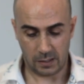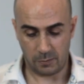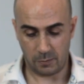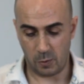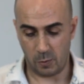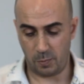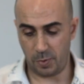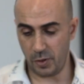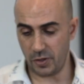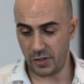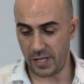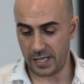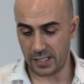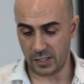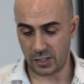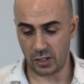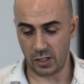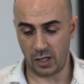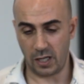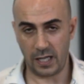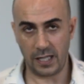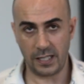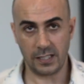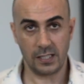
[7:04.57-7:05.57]
We'll put that
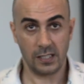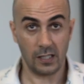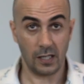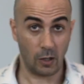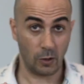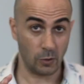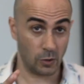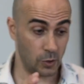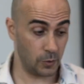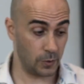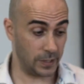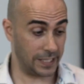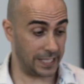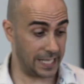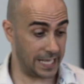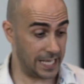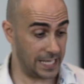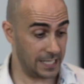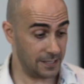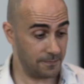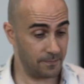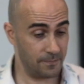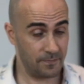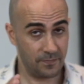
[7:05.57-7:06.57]
aside. I'll do it
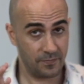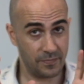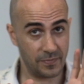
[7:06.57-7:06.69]
again